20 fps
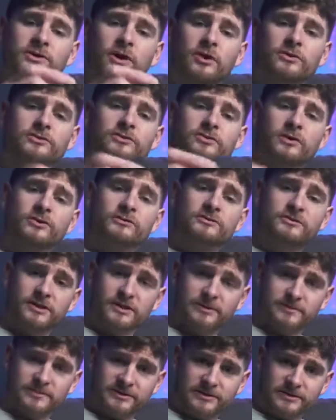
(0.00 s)
Hot Top
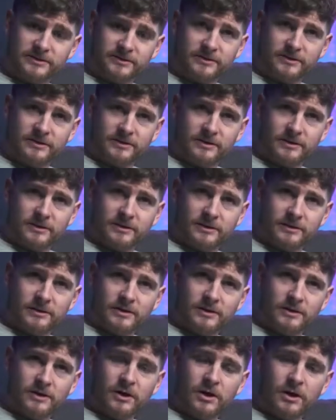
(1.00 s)
Tips.
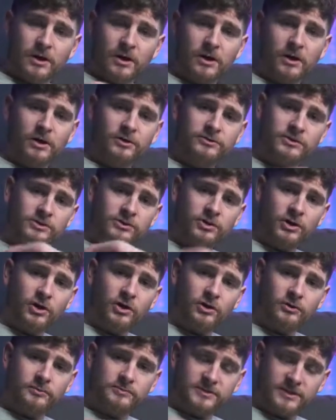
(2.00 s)
Hot
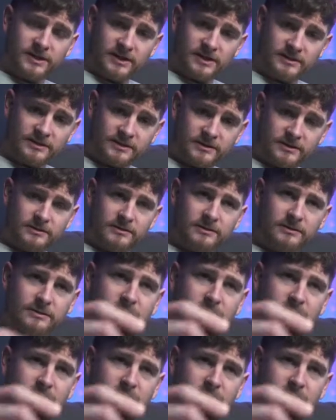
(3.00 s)
Top Tips.